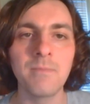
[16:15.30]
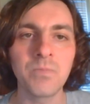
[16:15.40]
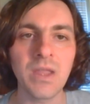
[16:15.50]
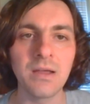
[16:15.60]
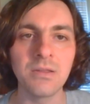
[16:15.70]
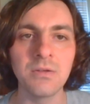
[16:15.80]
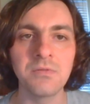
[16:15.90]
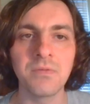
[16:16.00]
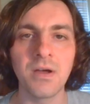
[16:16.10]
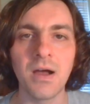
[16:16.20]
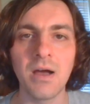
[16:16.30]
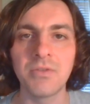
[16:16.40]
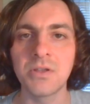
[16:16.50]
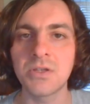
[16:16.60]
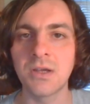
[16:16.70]
kind of having
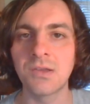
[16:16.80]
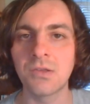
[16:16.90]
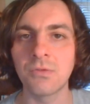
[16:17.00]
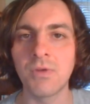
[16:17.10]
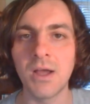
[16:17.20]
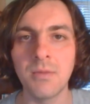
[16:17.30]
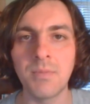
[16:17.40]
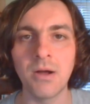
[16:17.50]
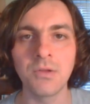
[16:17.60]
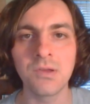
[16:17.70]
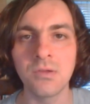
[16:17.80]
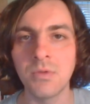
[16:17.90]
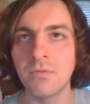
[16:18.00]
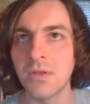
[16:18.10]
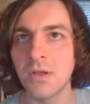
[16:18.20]
a chance to write about some
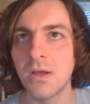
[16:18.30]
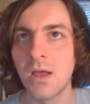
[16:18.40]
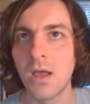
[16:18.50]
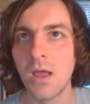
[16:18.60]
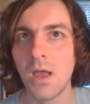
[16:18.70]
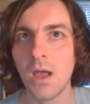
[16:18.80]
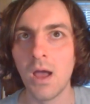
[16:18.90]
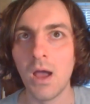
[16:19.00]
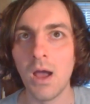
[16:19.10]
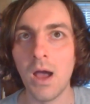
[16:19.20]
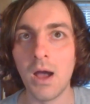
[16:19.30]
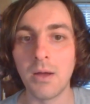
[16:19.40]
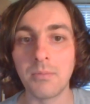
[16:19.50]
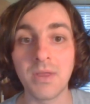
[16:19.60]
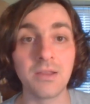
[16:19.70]
of the
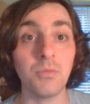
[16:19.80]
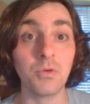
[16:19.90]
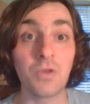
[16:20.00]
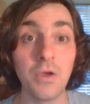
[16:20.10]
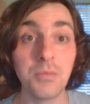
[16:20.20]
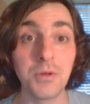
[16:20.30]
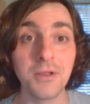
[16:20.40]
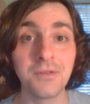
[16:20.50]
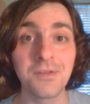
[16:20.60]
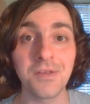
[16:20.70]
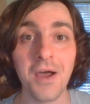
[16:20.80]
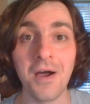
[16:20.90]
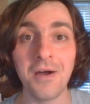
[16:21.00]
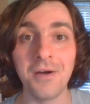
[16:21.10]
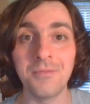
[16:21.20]
kind of more turbulent
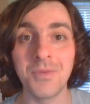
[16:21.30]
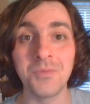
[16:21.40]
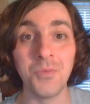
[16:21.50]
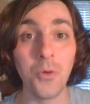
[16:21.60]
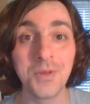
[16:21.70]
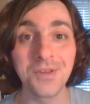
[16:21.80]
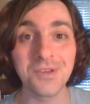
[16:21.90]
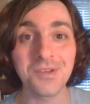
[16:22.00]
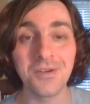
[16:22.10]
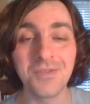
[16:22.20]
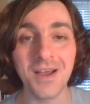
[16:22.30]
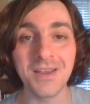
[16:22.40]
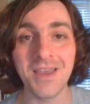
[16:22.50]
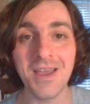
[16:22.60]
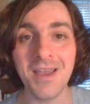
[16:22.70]
moments of that
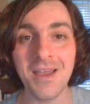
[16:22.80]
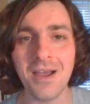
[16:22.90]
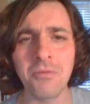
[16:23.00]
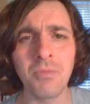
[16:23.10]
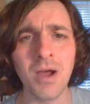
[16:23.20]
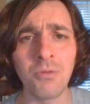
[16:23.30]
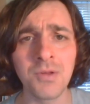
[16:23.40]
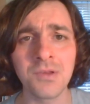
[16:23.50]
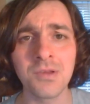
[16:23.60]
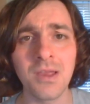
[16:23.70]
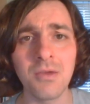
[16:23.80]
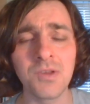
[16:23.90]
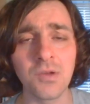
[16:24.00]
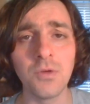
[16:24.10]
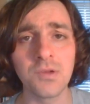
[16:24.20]
year, it was
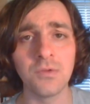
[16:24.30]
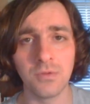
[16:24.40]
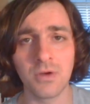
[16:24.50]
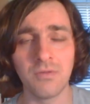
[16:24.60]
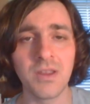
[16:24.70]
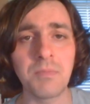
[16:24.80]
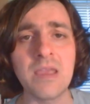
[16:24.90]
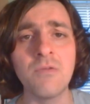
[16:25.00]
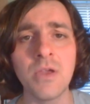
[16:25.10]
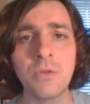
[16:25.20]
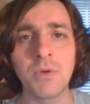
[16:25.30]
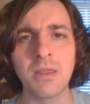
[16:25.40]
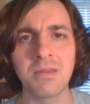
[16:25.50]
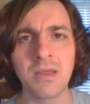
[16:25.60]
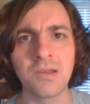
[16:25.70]
also covered a period when
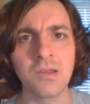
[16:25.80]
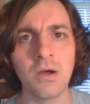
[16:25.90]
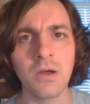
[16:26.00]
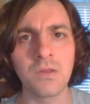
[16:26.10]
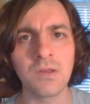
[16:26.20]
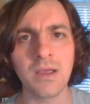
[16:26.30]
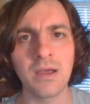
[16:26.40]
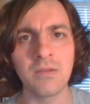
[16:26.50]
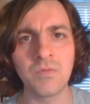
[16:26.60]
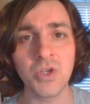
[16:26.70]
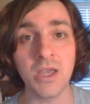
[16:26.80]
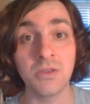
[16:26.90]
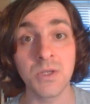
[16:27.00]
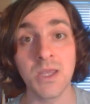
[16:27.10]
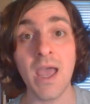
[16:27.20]
things started to kind of
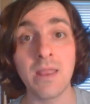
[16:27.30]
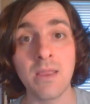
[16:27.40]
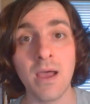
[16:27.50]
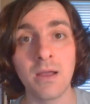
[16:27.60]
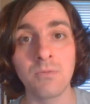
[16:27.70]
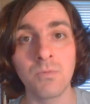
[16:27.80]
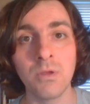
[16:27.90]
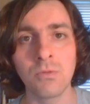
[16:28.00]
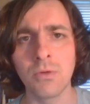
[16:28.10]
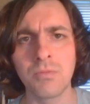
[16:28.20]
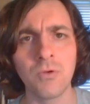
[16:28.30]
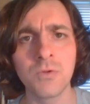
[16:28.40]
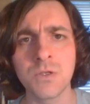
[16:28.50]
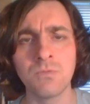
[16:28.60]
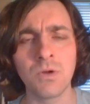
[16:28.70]
change again, and we were
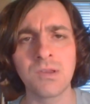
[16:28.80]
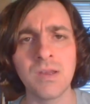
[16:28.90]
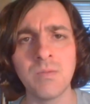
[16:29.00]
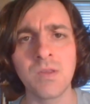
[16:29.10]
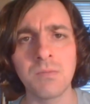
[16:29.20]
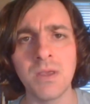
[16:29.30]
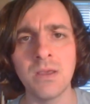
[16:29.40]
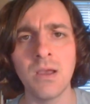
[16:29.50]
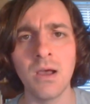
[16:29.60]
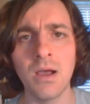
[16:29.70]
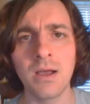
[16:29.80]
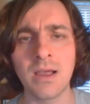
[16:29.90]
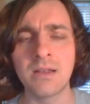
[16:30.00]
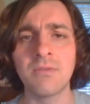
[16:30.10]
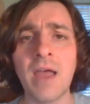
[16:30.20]
approaching what seemed to be a
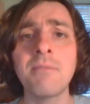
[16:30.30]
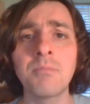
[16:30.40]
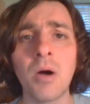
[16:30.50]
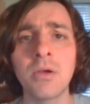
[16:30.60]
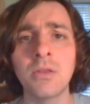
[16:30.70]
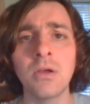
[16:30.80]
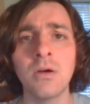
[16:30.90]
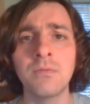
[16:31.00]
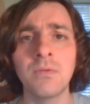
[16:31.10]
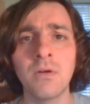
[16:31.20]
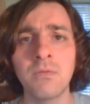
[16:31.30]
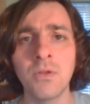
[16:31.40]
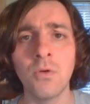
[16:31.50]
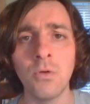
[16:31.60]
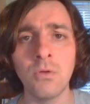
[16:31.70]
kind of end point of the
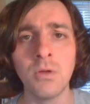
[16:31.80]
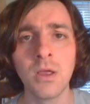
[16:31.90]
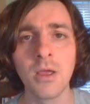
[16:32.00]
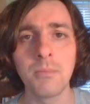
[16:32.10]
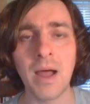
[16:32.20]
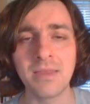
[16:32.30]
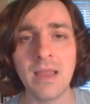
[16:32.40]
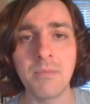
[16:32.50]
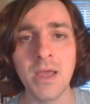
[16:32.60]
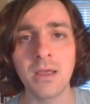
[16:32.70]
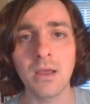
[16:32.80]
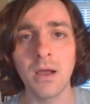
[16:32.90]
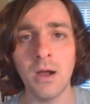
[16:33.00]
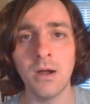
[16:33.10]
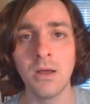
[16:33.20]
whole pandemic.
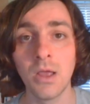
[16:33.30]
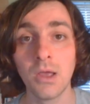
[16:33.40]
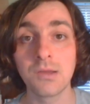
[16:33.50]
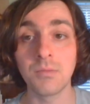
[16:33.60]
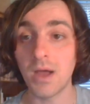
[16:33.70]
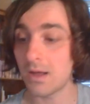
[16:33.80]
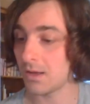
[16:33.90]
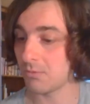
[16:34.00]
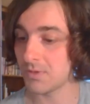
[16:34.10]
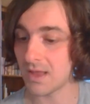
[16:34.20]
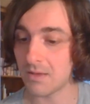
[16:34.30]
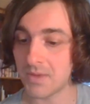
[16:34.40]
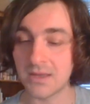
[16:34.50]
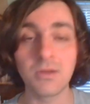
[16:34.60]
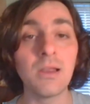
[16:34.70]
So with that in
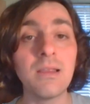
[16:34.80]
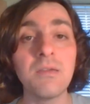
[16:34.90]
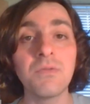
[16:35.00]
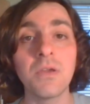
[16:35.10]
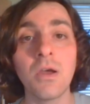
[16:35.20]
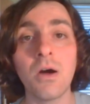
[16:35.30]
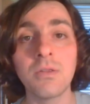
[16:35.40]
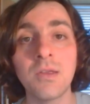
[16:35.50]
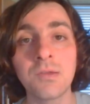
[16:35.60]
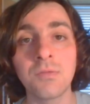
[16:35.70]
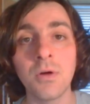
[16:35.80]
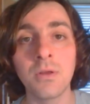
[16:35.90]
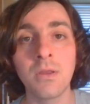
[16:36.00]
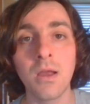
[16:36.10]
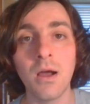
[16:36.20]
mind, I'm going to leave you on this
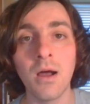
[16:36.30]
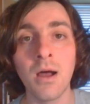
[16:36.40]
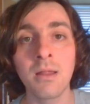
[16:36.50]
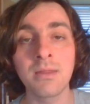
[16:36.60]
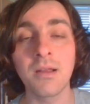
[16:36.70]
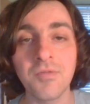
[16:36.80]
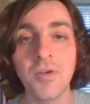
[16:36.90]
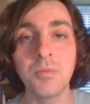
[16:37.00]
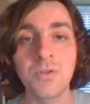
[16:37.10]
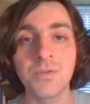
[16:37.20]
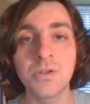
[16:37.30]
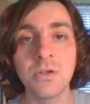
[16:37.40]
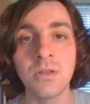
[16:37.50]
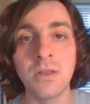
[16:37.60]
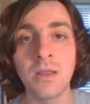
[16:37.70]
one. Thanks very much for
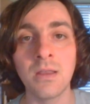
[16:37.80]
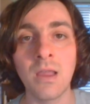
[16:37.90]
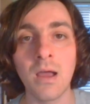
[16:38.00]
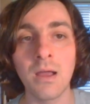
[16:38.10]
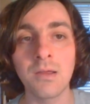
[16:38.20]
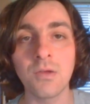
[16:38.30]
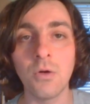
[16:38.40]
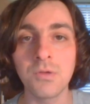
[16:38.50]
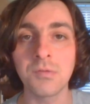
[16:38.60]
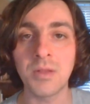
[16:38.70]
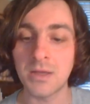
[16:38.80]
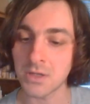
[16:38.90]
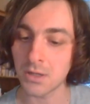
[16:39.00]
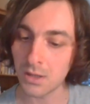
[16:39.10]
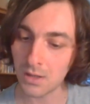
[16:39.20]
tuning in. It's always a
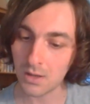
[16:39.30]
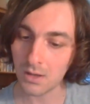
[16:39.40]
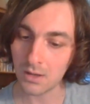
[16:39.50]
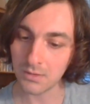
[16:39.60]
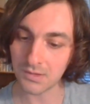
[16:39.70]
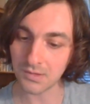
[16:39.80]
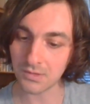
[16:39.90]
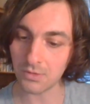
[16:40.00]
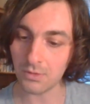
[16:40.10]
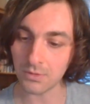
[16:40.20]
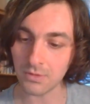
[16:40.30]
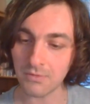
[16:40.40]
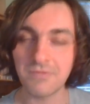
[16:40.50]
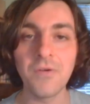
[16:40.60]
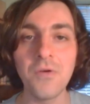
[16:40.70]
pleasure. This is called
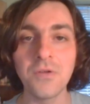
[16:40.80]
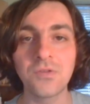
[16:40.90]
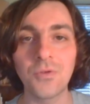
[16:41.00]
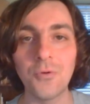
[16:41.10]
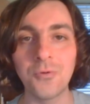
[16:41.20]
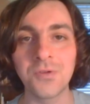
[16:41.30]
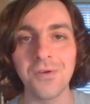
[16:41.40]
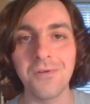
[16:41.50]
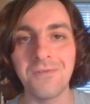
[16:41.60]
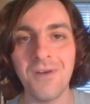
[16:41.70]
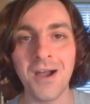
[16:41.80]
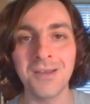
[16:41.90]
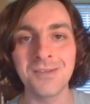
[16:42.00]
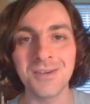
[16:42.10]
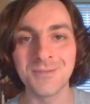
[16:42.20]
First Dose of
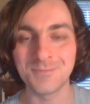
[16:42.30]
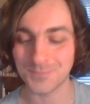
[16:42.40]
Pfizer.